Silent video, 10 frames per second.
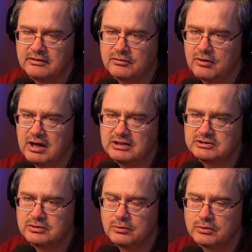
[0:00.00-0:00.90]

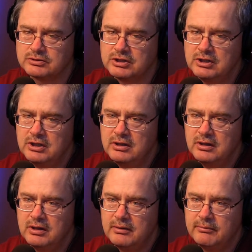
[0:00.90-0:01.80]
garage doors,
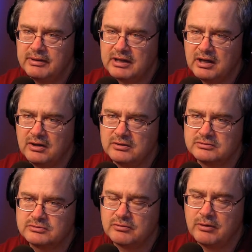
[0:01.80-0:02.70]

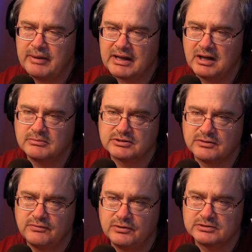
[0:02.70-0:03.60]
because Romac Lumber is
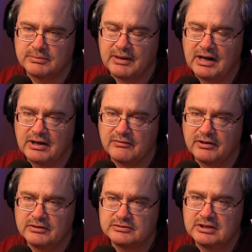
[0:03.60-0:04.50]
a full supplier of
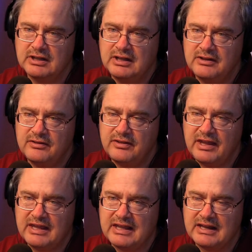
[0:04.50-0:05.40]
those,
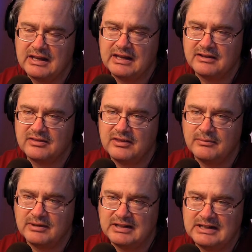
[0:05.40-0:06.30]
they can get
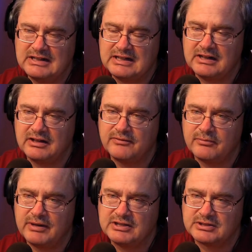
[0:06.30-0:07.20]
them the detailed
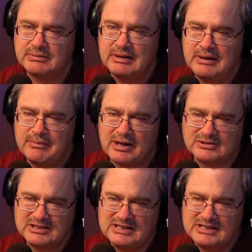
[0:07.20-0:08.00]
information. Because